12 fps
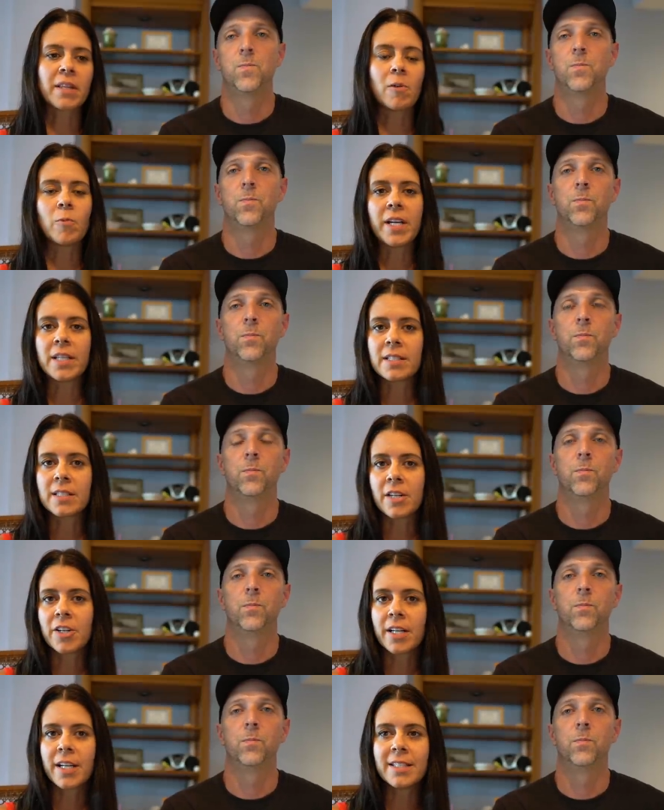Speaker 1: that we
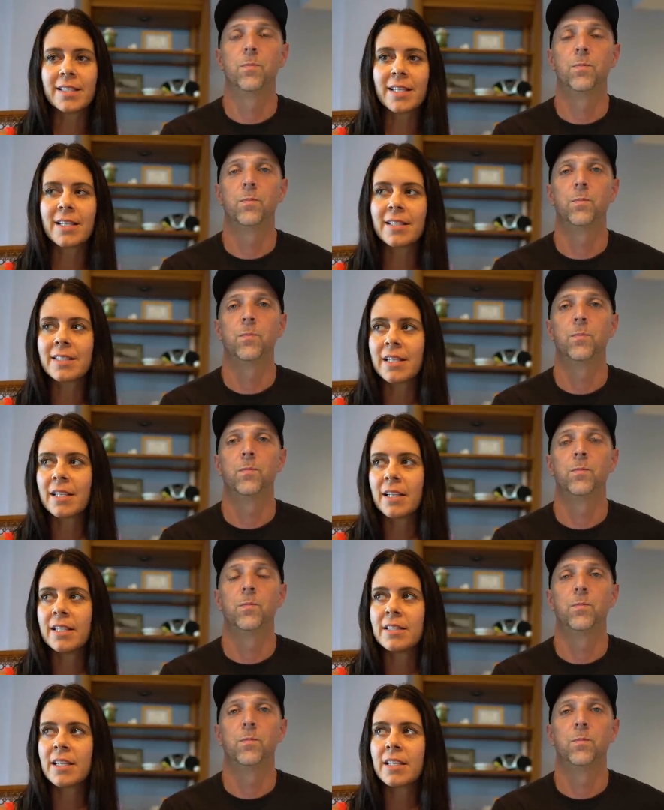considered. It didn't
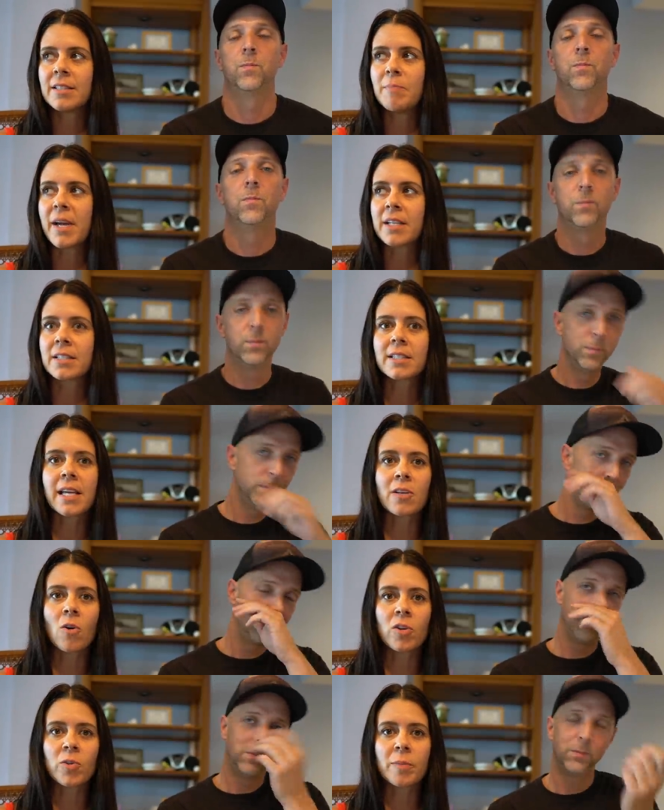make us say
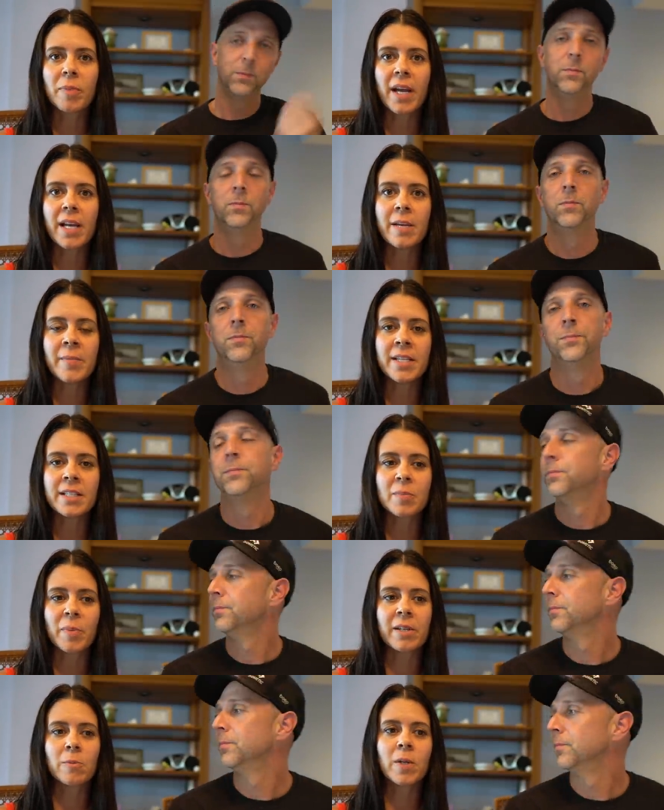no to it by any
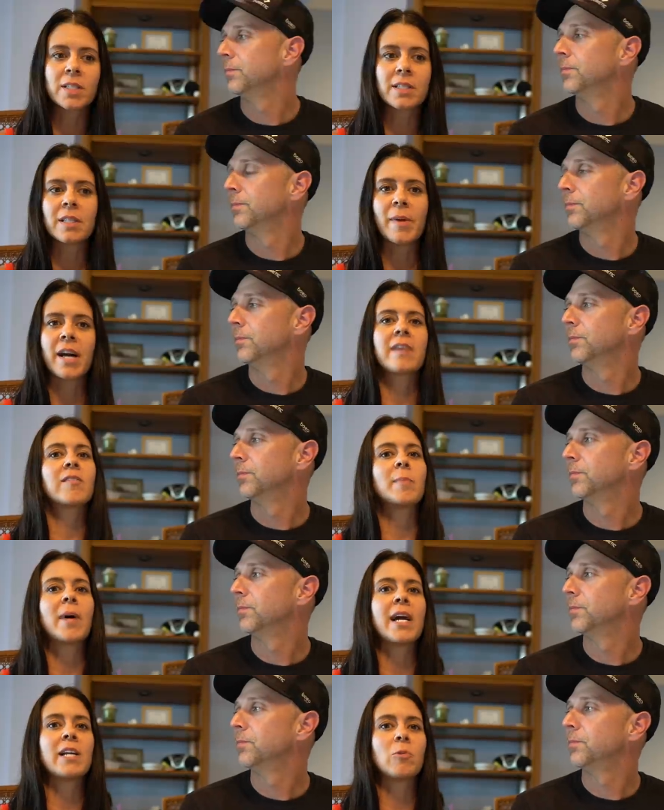means, but it was in the back of
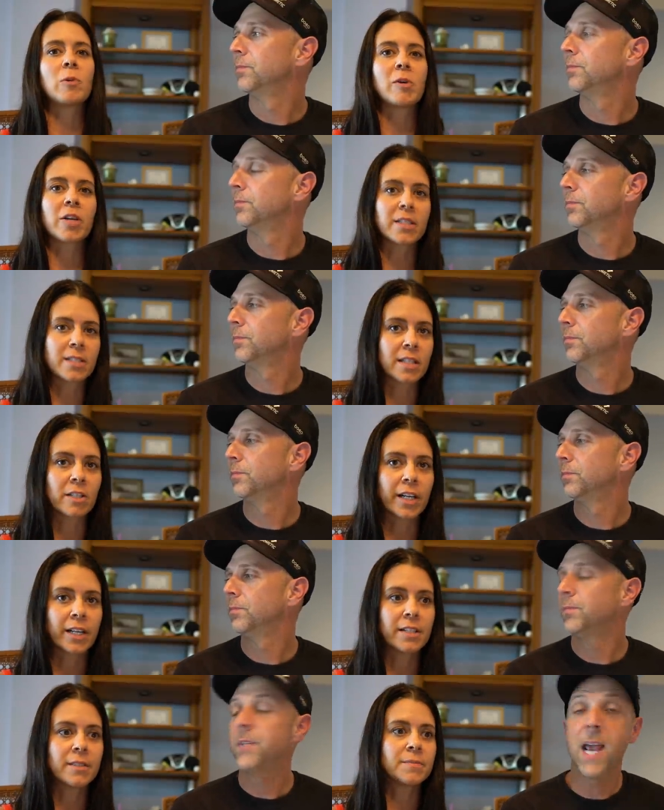our mind when we were
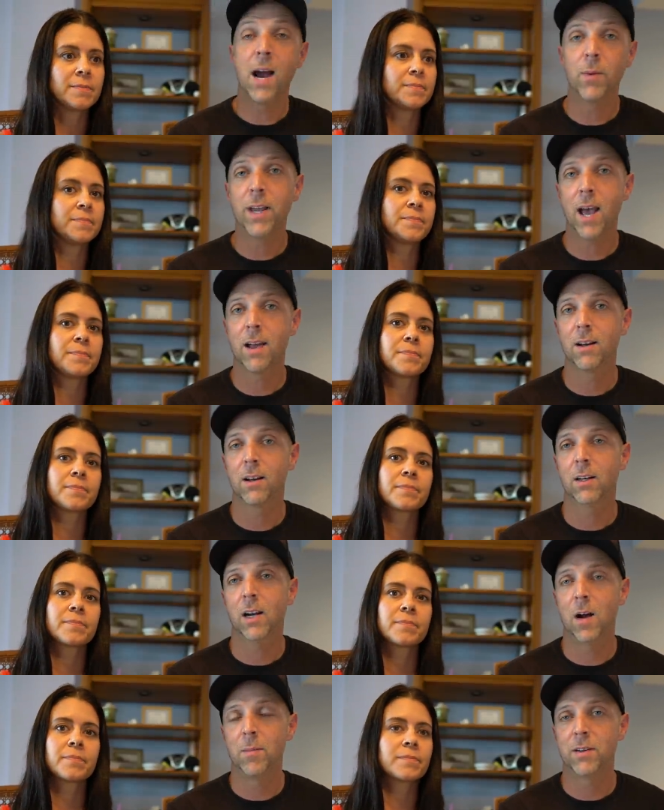considering it.
Speaker 2: Yeah, we had
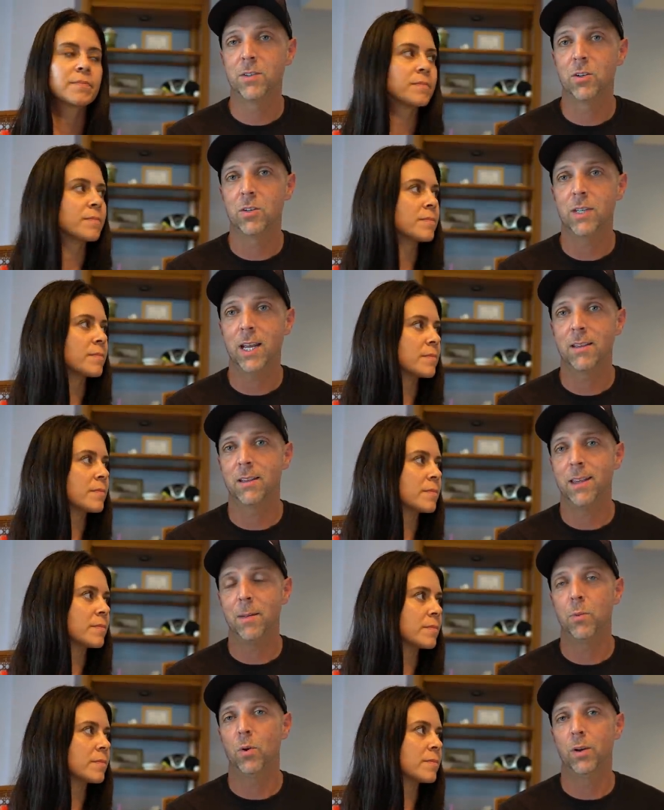a commenter say
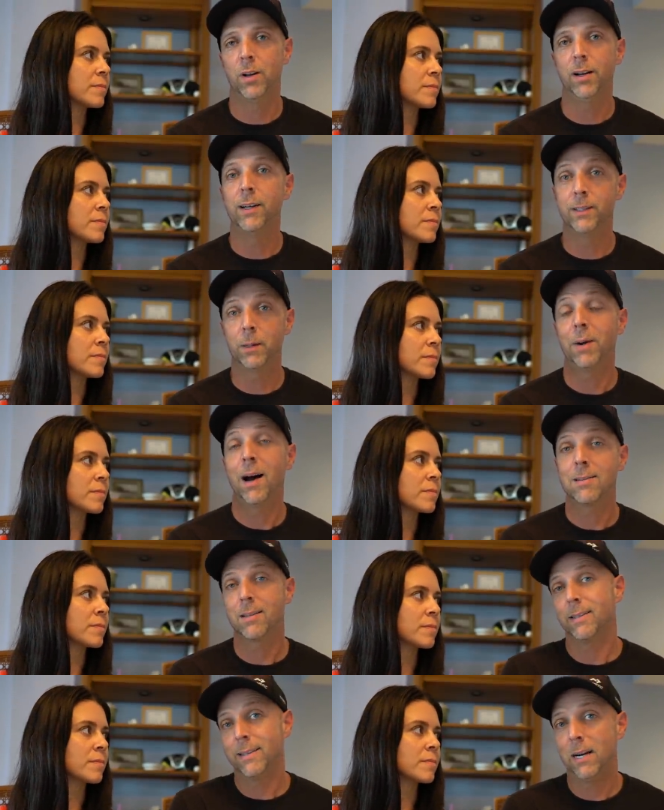that they put a
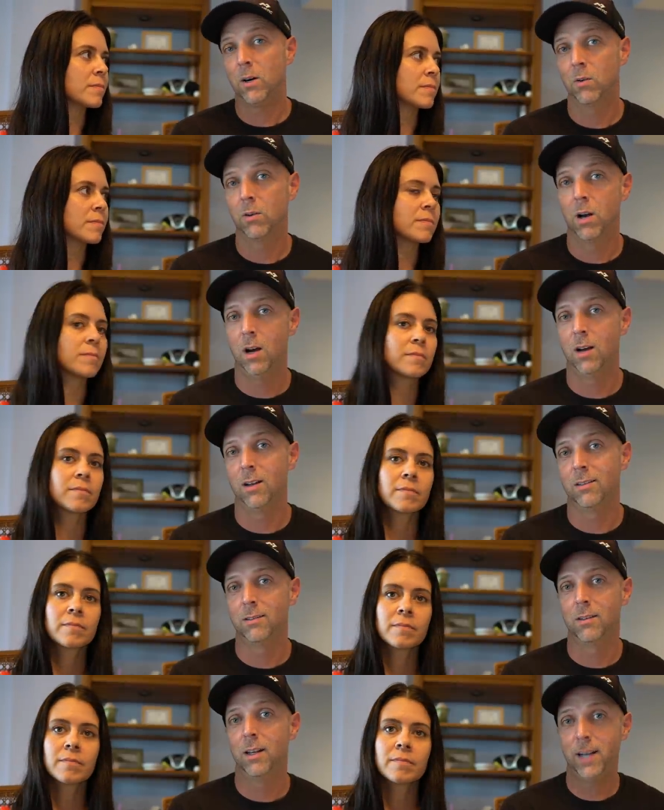deposit down
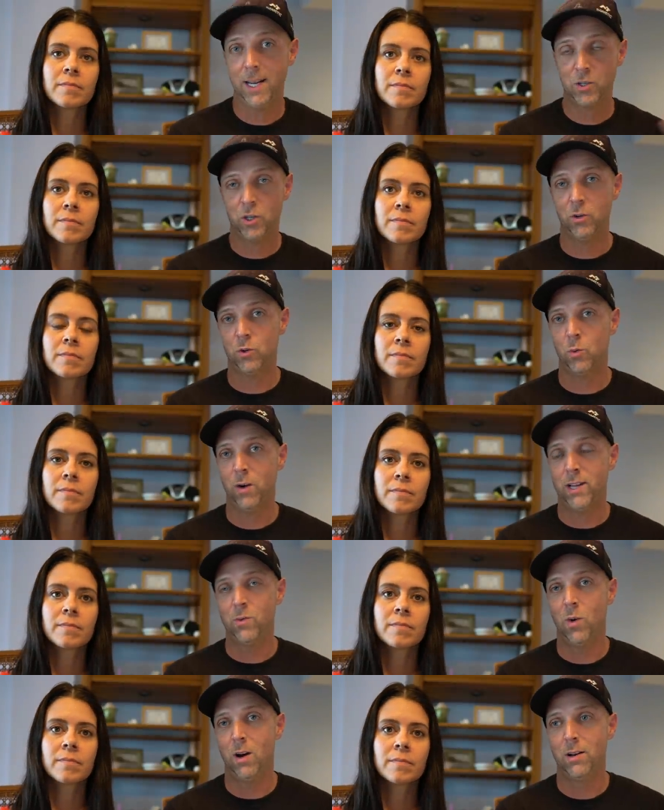on an
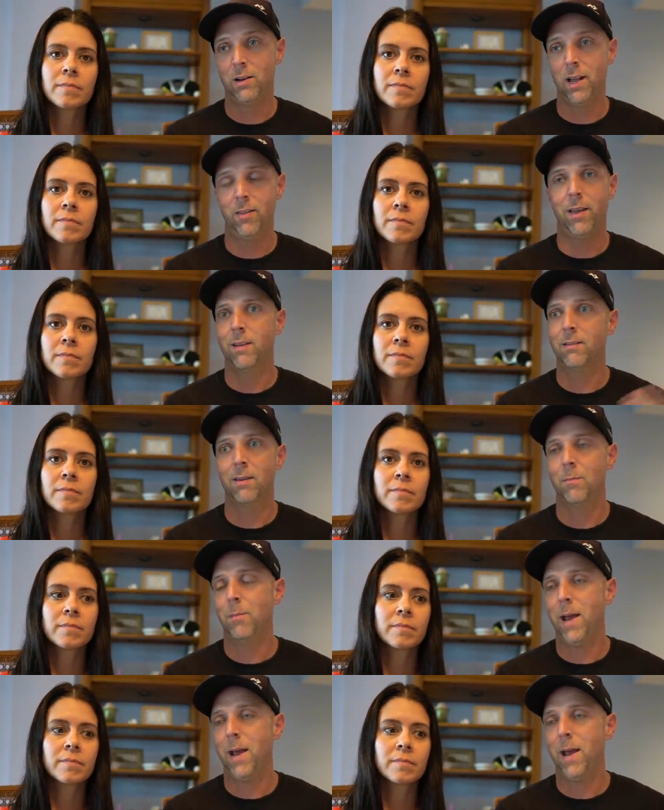HQ21 and they ended up